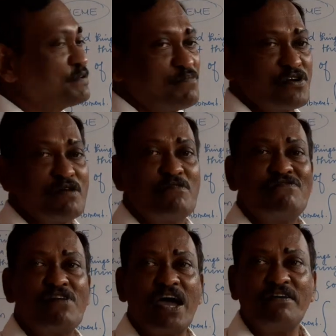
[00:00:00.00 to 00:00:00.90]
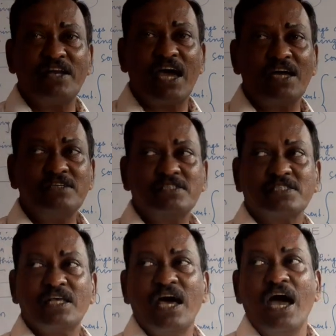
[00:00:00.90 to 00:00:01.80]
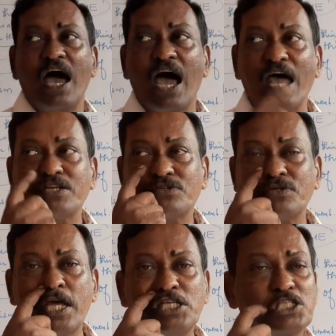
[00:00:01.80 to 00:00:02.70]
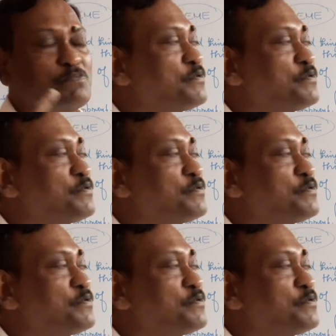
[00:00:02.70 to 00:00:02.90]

a poem of Fire and Ice. And today's